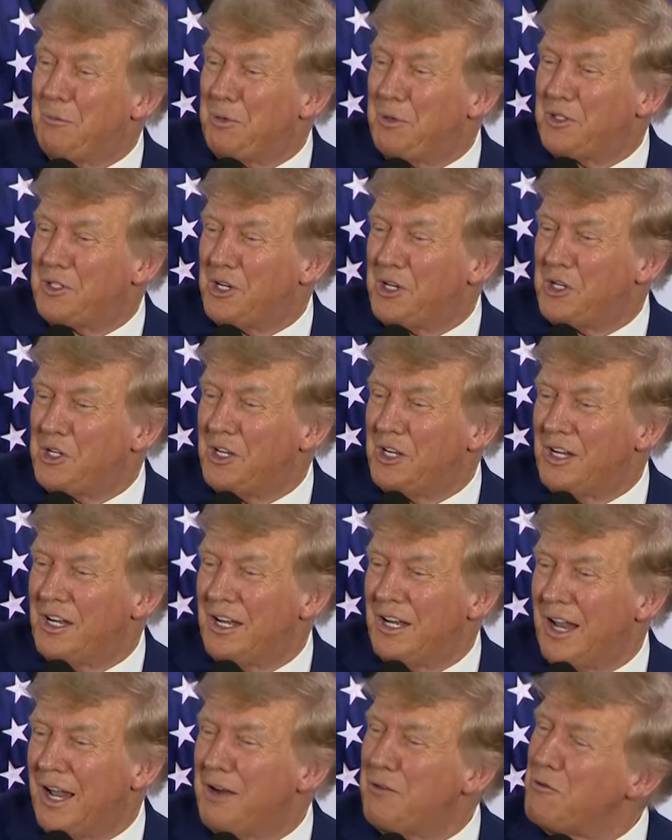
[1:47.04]
Earlier
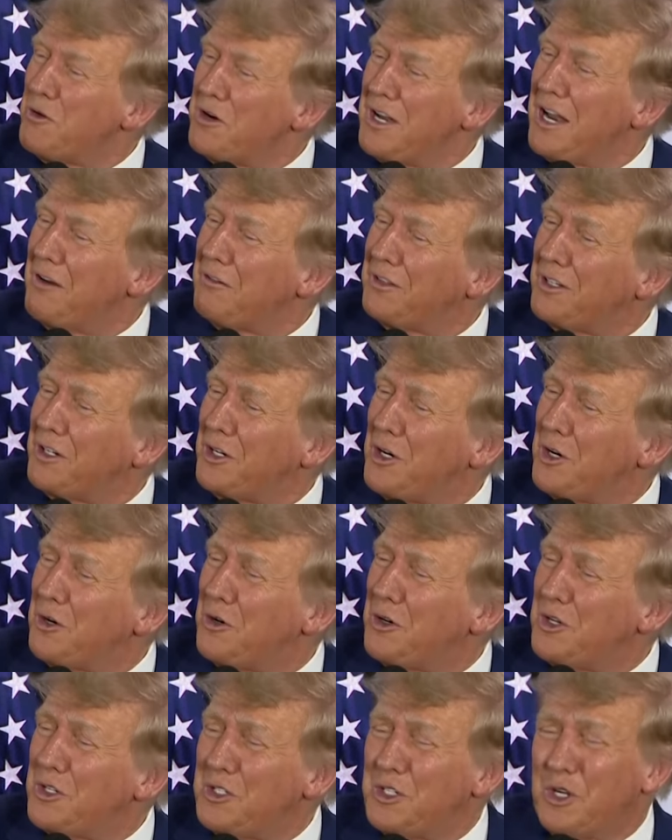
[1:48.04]
this year, Trump
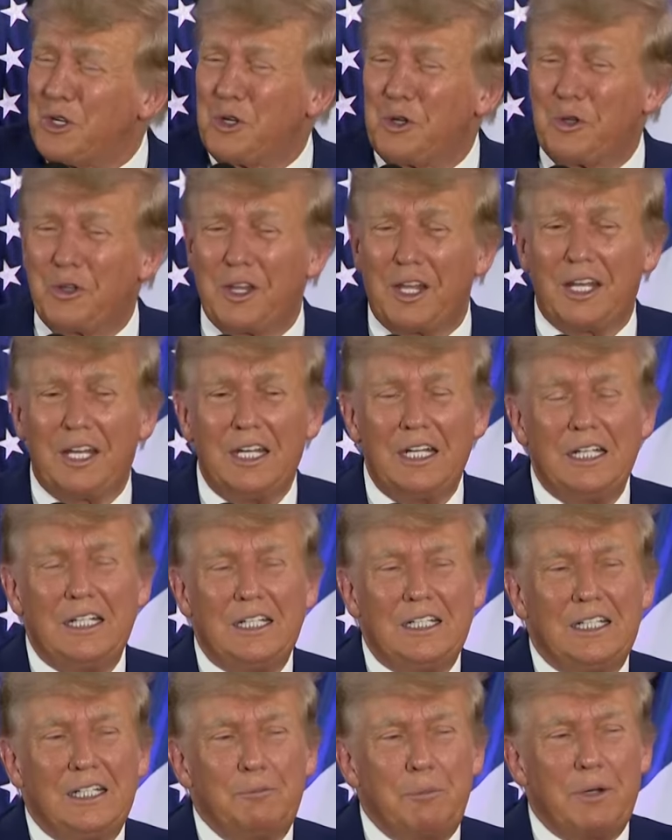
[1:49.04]
proposed a ten
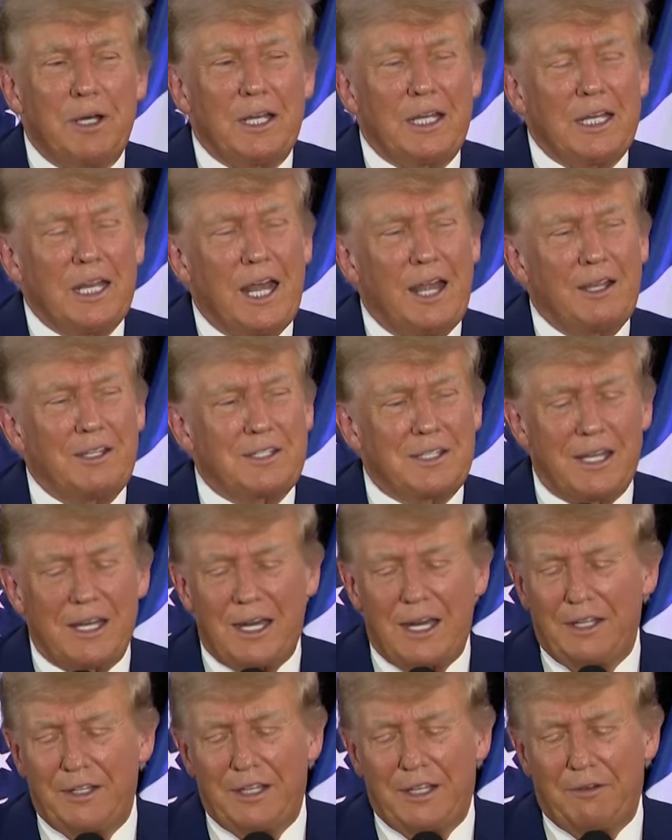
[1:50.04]
percent tariff on all
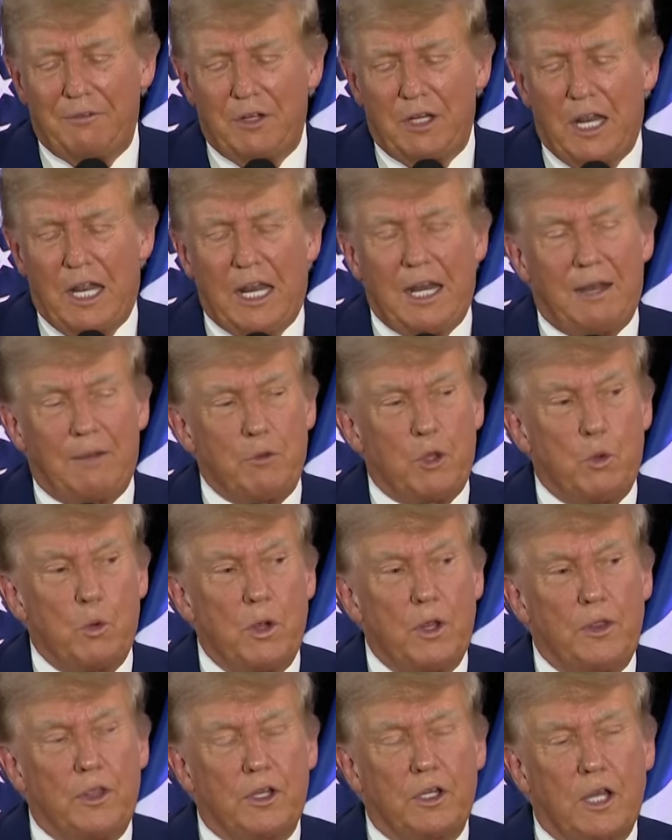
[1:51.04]
imported goods
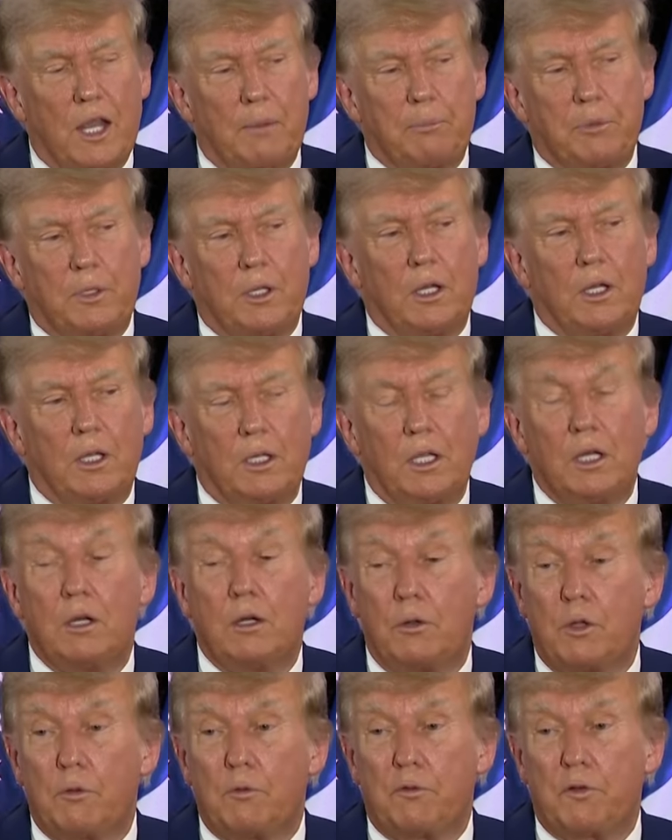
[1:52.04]
and threatens
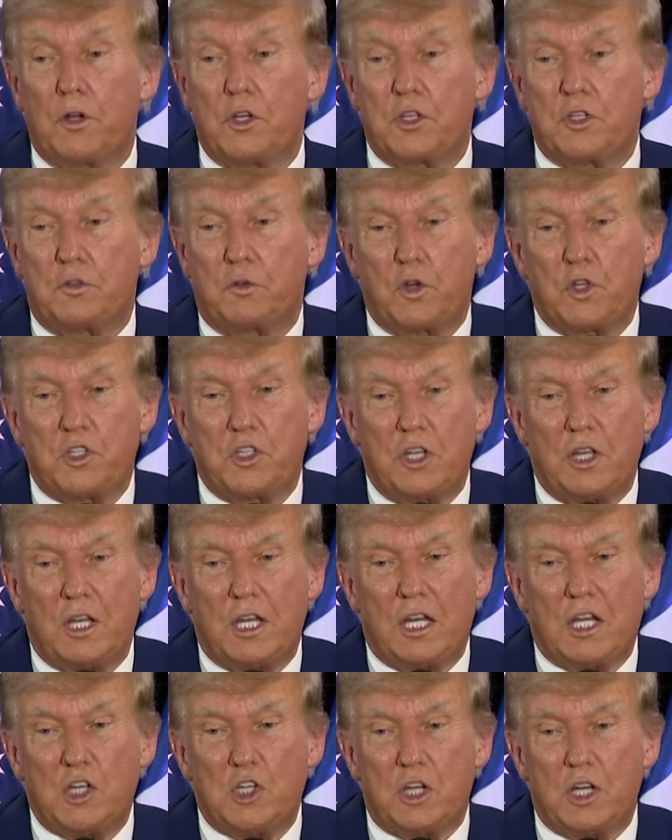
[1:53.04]
to go much further
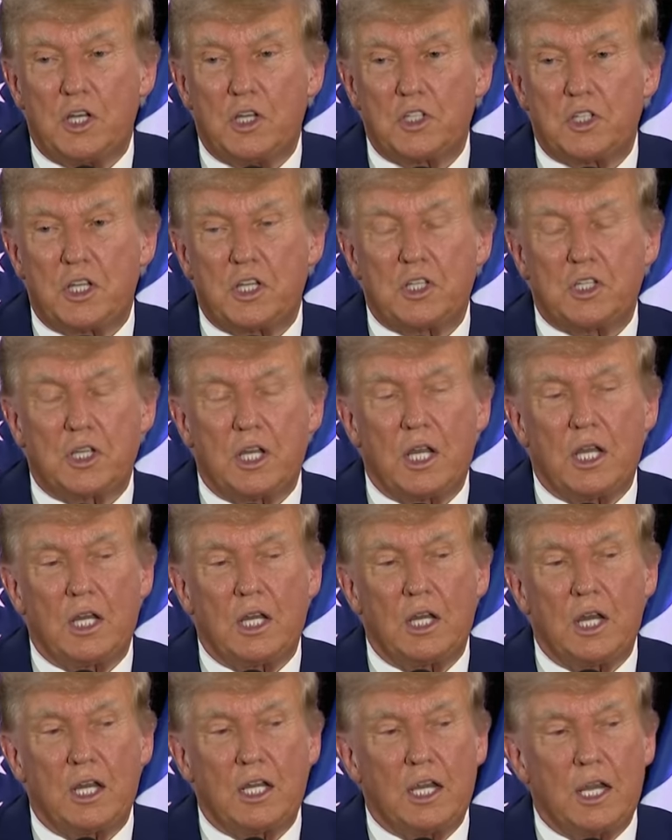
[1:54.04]
on China if
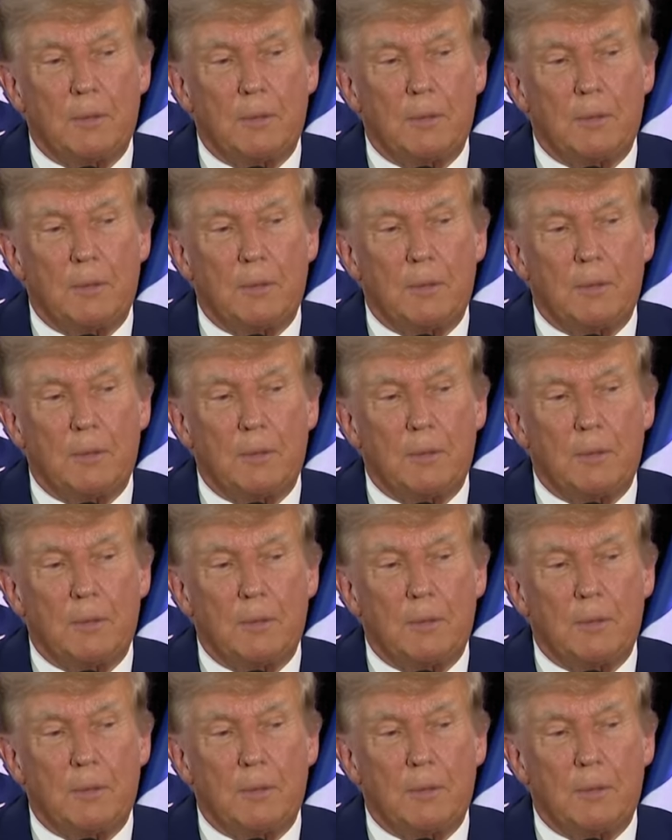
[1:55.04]
elected in